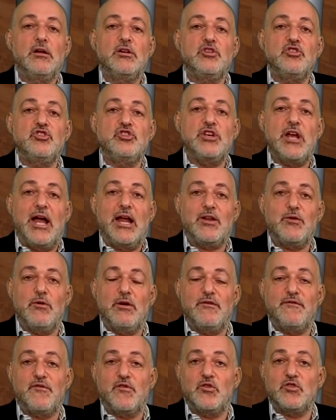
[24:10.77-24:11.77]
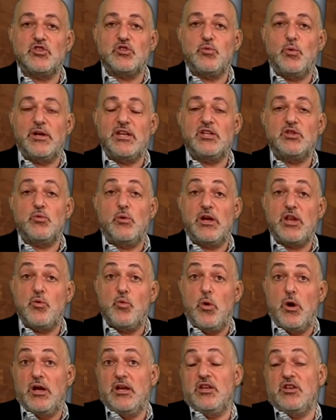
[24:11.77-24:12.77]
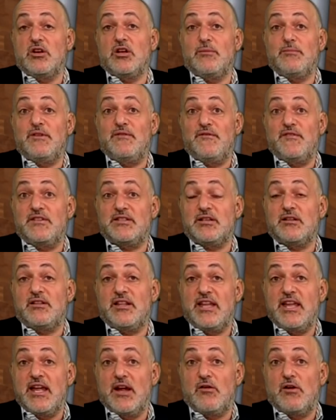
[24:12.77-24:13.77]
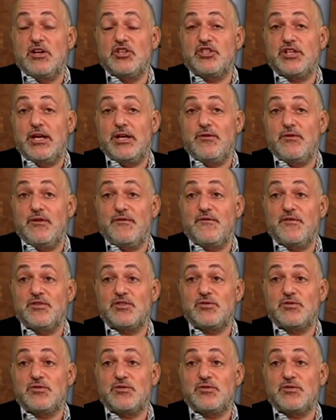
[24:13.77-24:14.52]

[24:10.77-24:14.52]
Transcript: January 1st, 2021, and you're going to be physically here on January 1st,